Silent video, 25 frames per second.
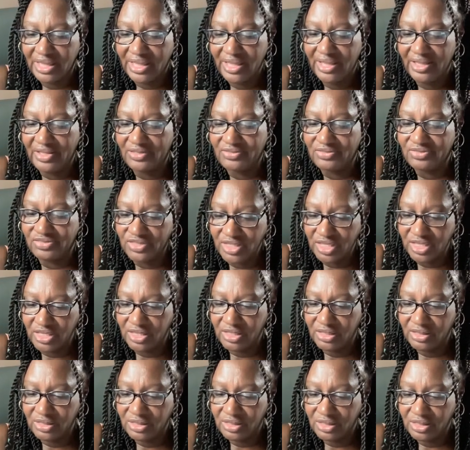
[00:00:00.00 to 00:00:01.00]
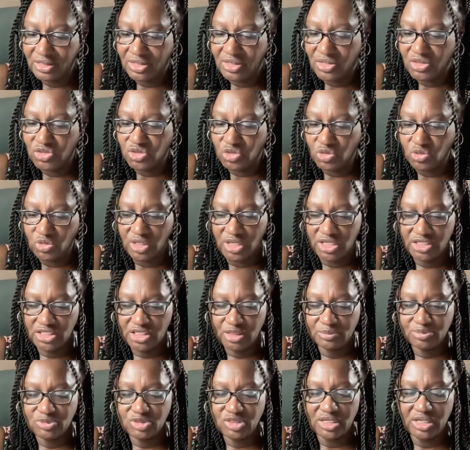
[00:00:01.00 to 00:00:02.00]
And then you end
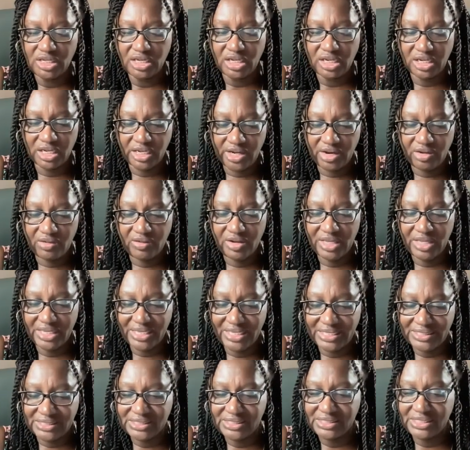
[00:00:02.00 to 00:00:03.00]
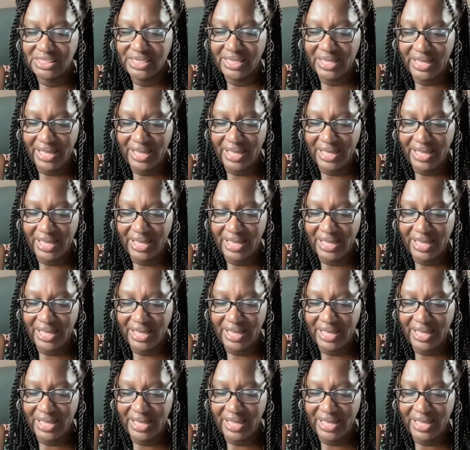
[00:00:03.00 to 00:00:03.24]
up declaring into the